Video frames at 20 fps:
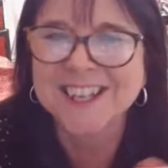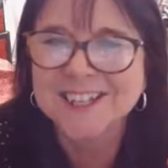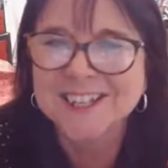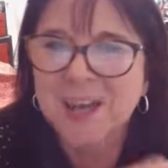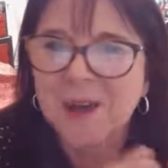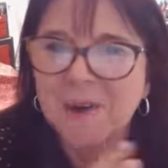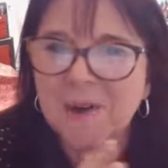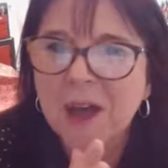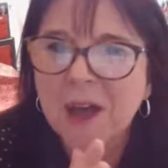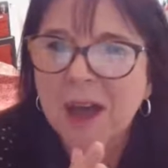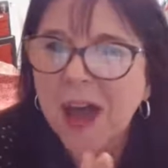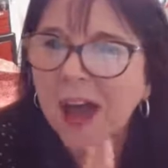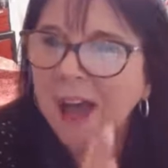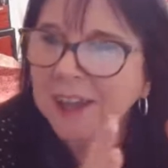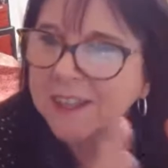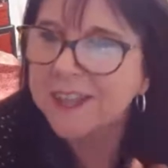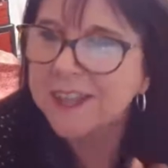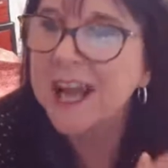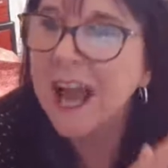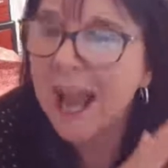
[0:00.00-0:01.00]
So I
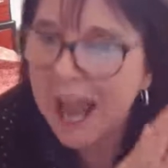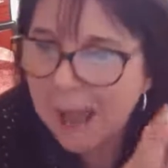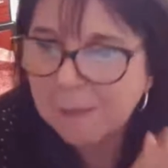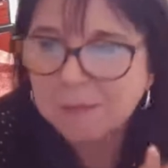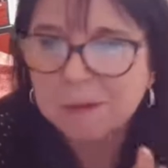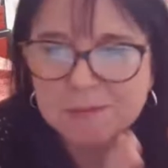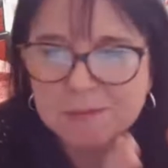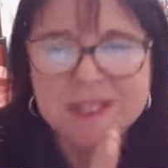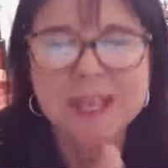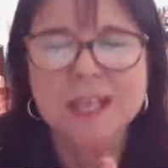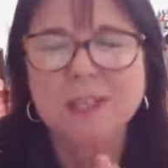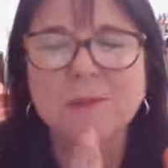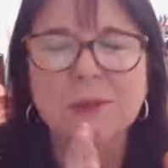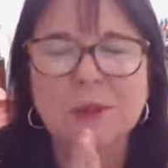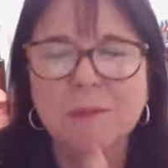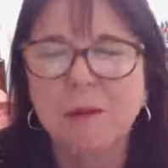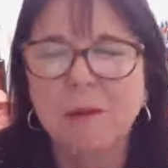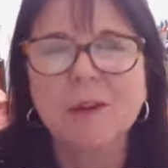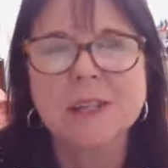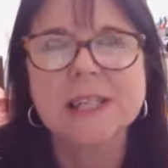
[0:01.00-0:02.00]
think I am obsessed with
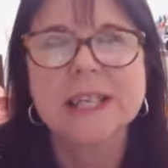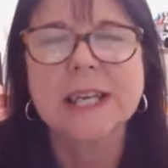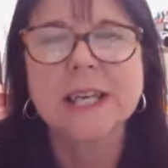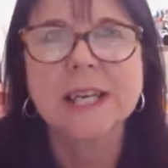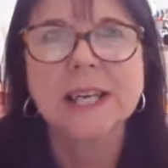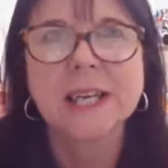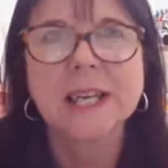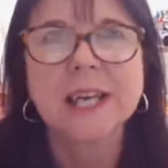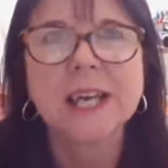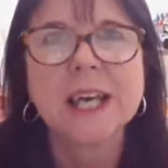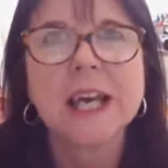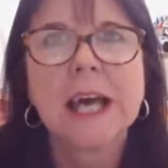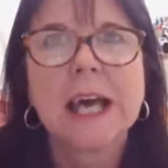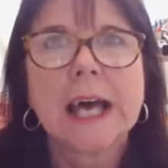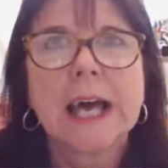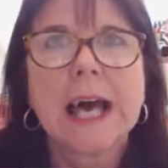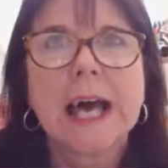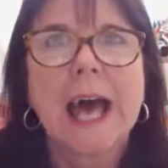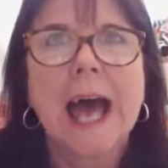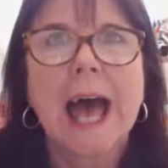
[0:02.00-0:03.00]
the body.
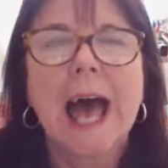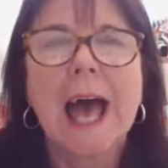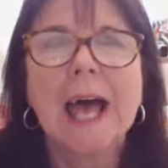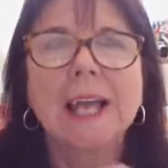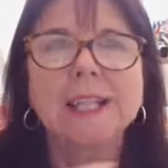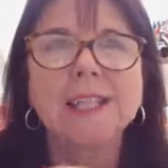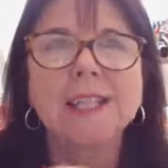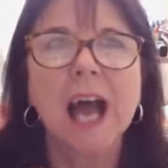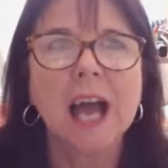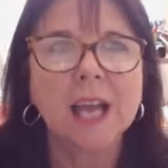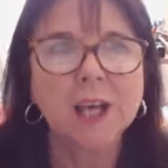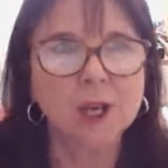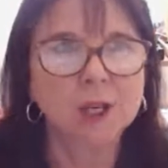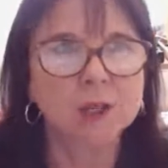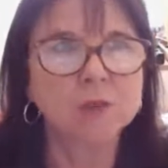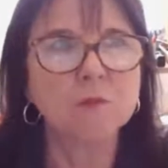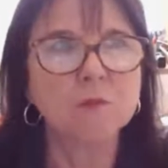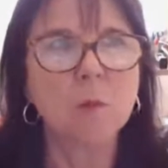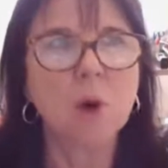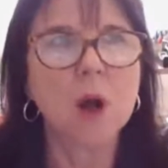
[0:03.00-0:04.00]
And I
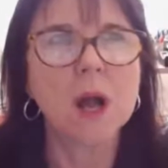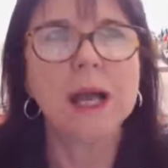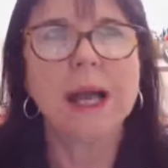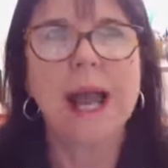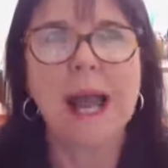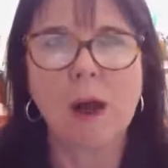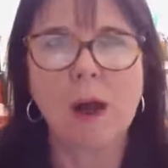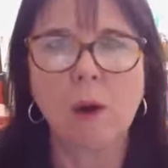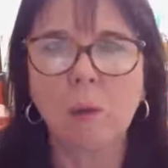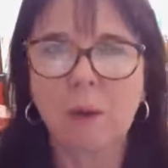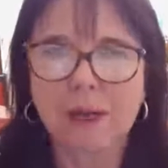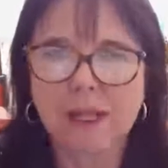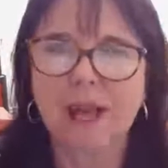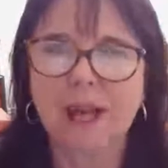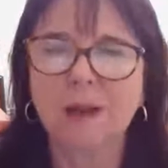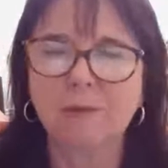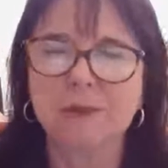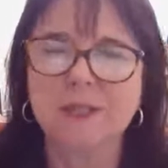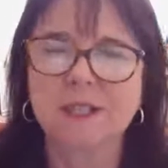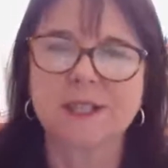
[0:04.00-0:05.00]
couldn't work out when
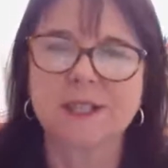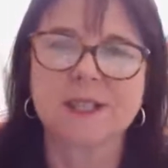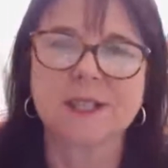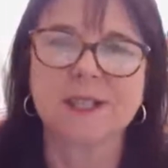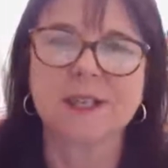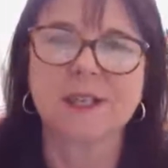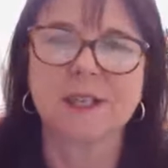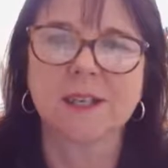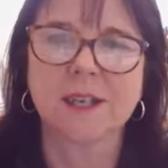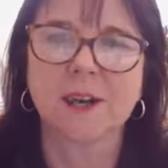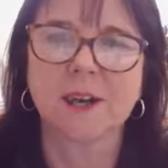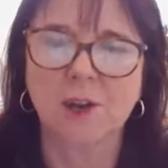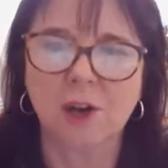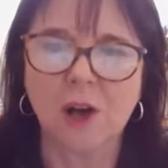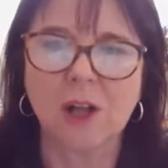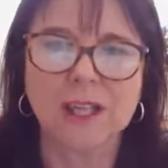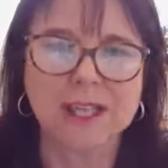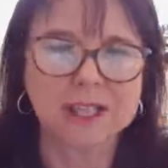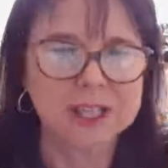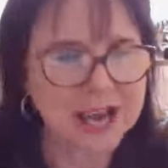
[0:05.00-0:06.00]
I was at
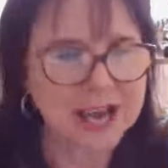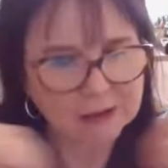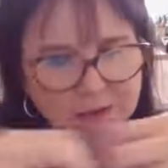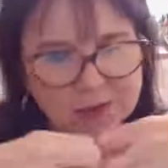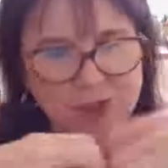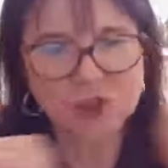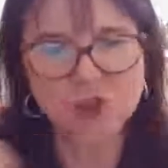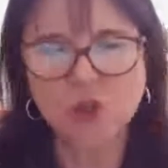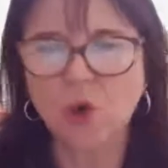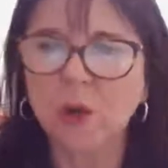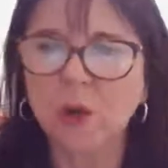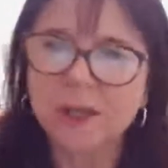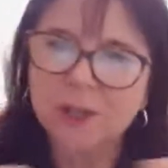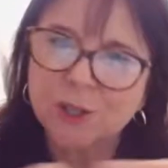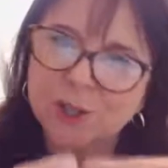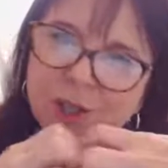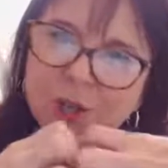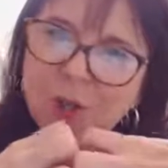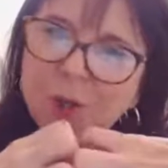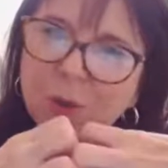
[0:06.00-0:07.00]
college how to join the
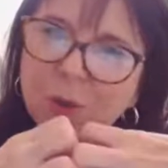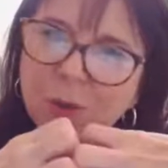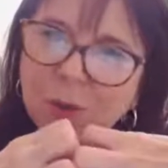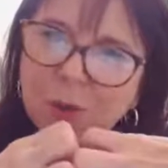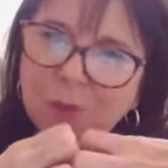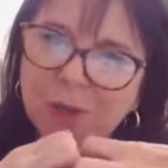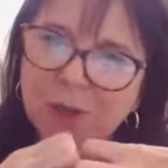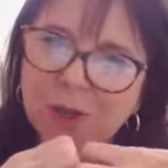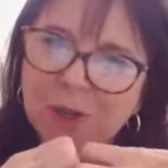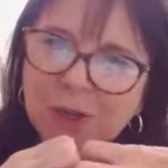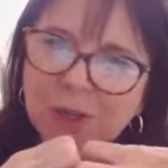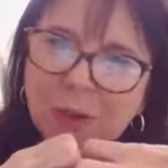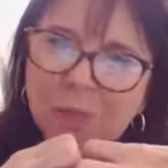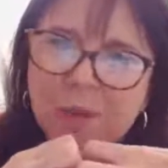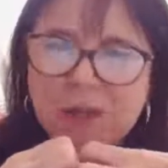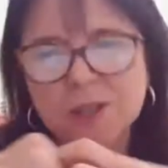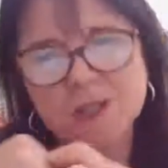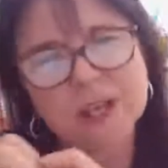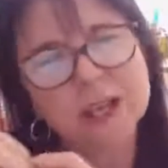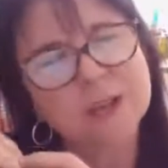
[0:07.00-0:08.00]
two, you know,
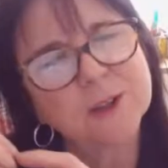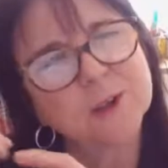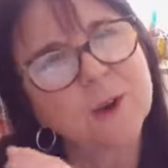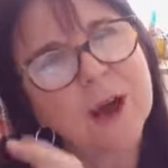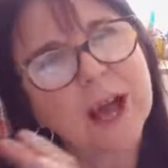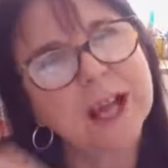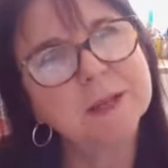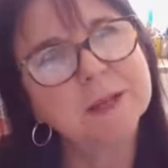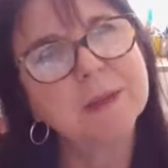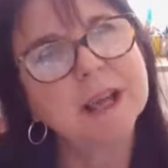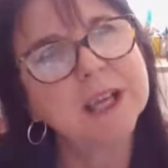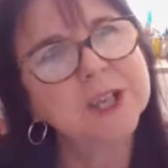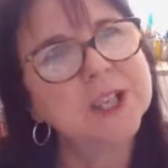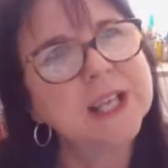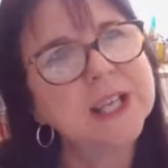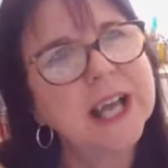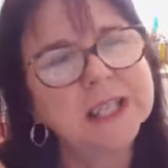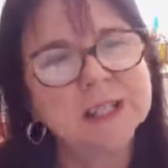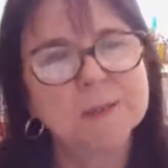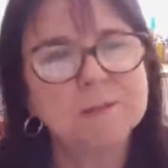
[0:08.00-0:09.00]
because I thought animation
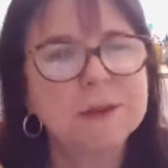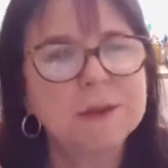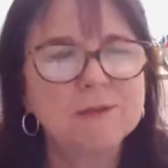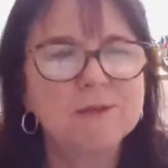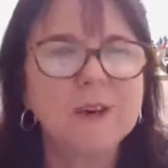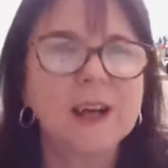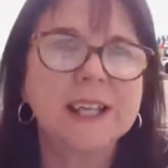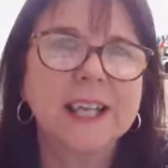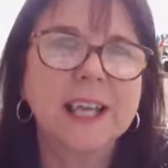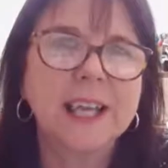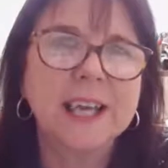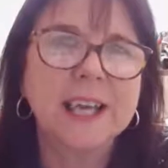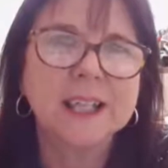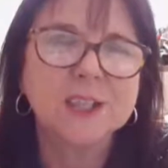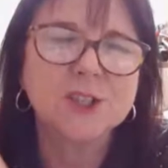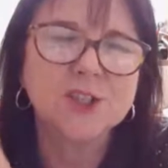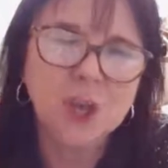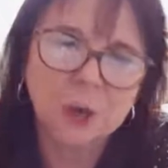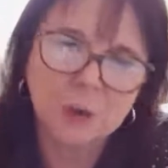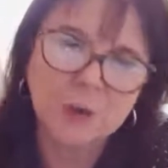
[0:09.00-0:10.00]
had to be funny
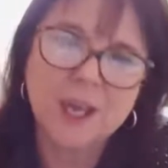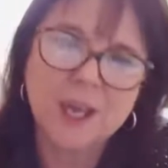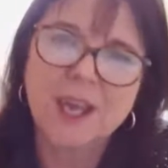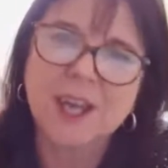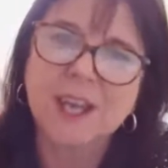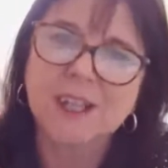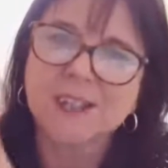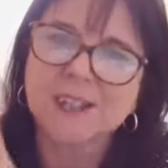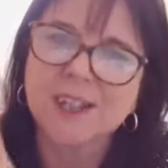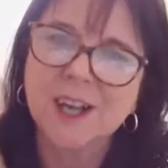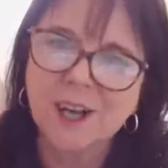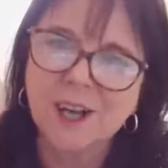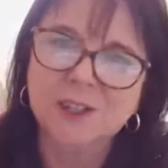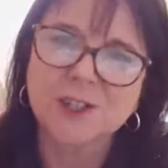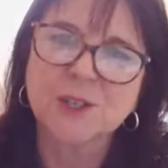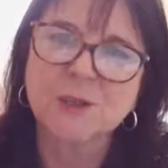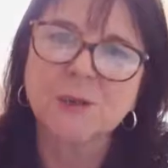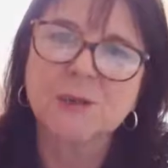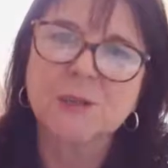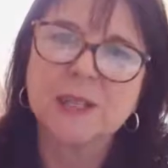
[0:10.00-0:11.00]
and jokey and
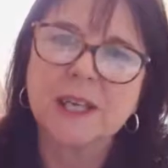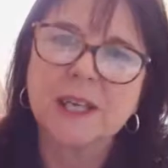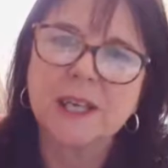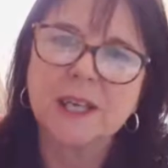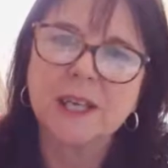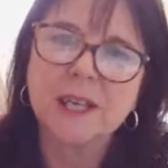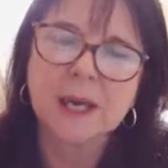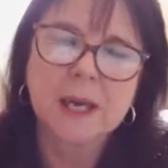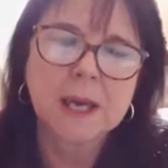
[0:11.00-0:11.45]
cartoony.